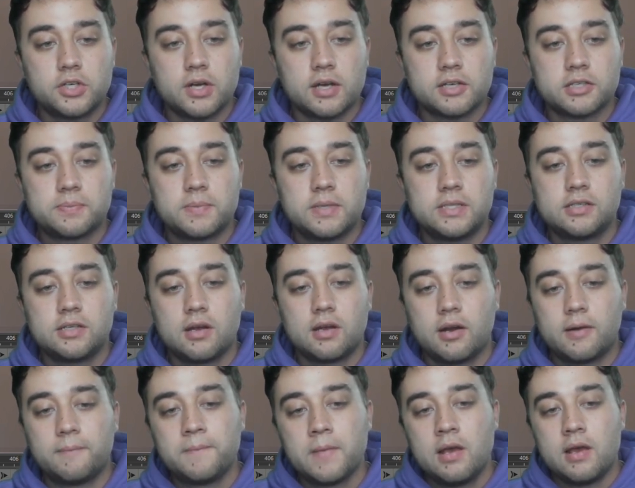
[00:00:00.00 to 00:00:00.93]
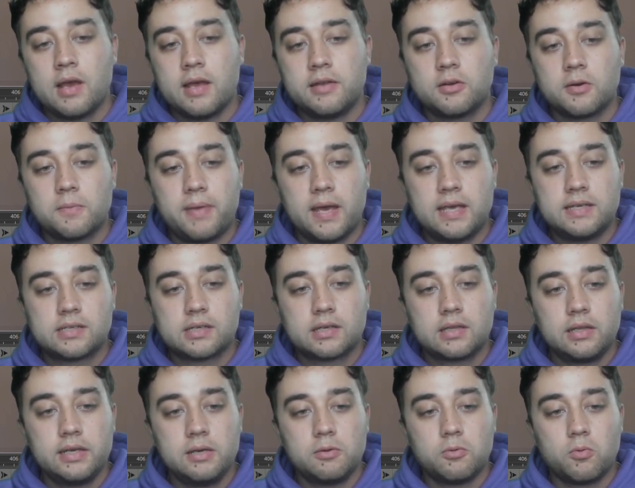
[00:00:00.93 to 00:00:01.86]
adjustments here, and you're
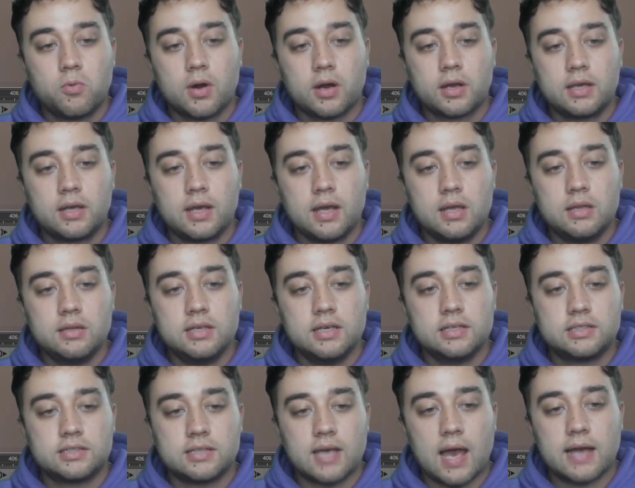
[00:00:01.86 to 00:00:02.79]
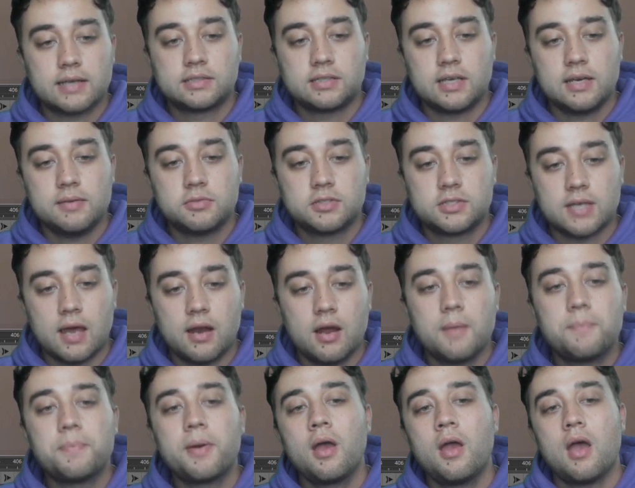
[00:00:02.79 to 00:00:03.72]
basically working in the exact same
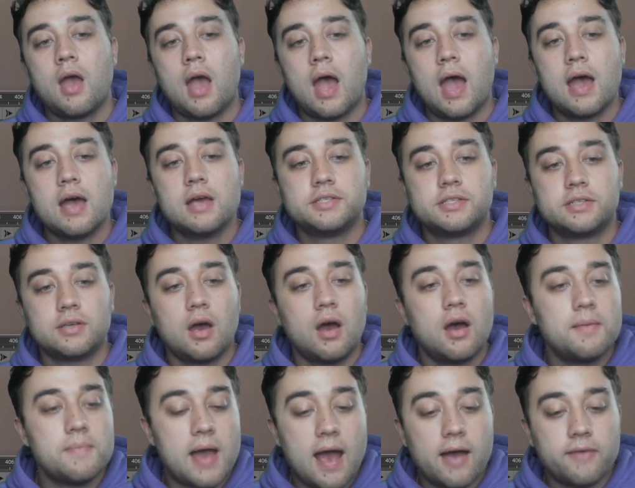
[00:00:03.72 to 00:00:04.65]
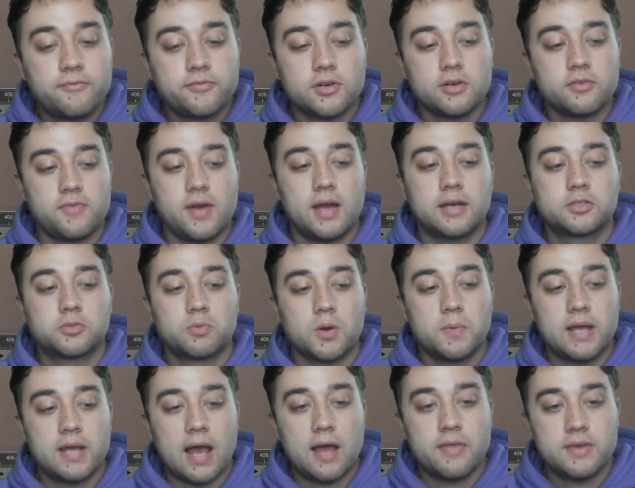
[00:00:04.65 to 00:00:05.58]
setup as After Effects,
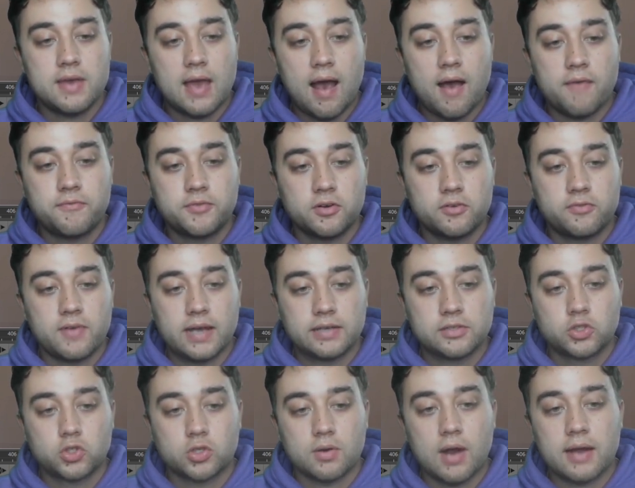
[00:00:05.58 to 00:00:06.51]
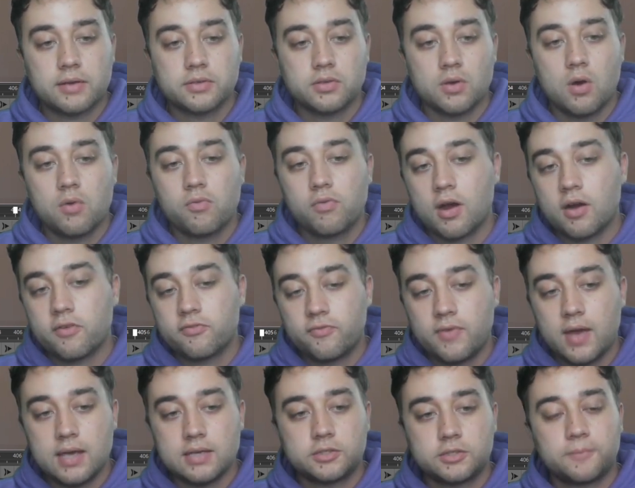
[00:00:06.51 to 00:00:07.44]
where we had the After Effects tracked over our
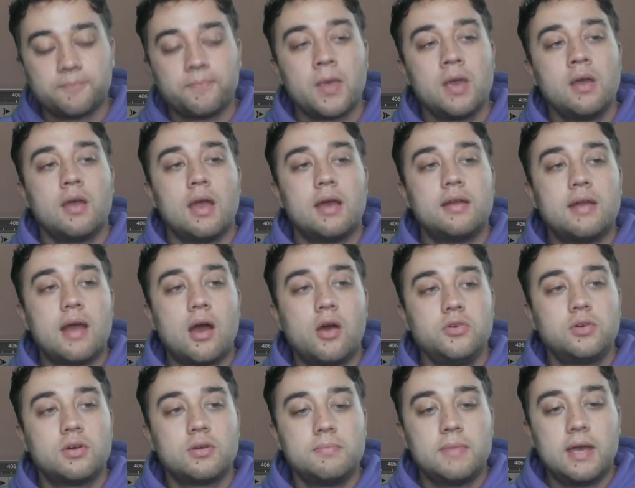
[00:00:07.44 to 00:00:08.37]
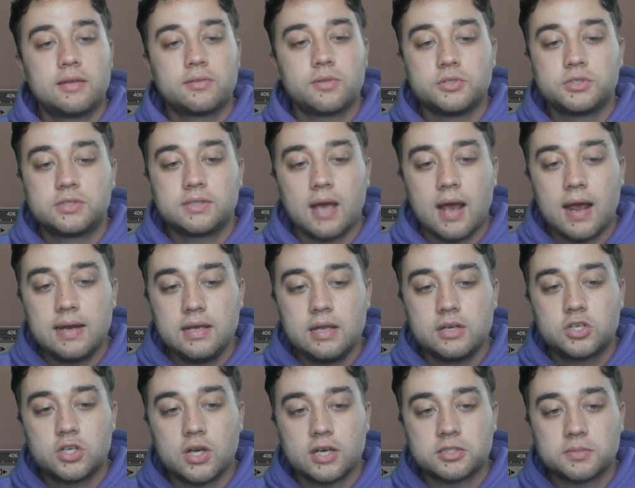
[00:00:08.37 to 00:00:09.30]
face. And now you can make those
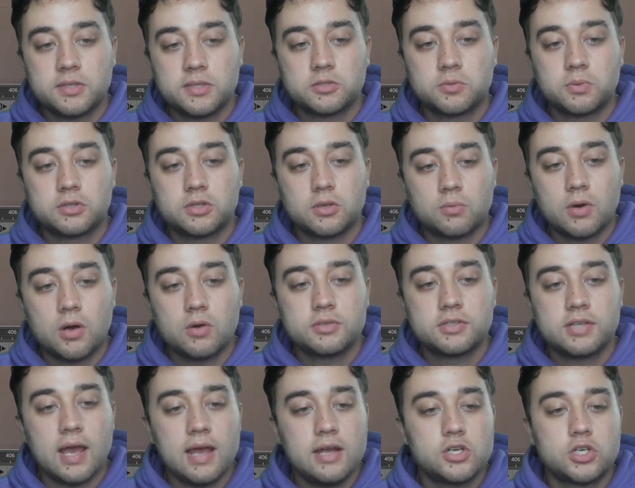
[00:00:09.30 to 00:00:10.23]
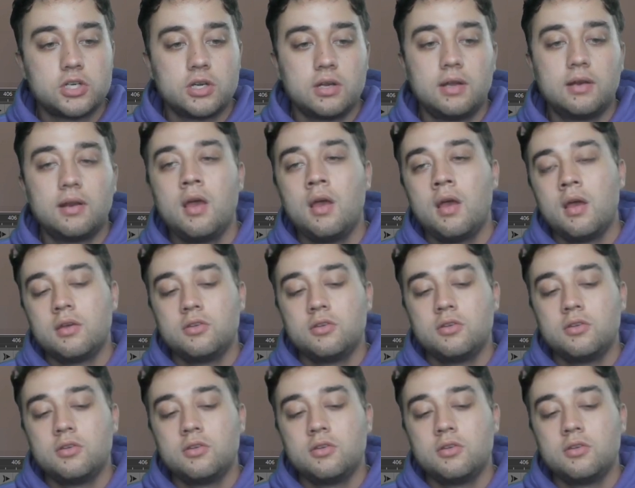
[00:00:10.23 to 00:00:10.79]
tiny adjustments with the rotation.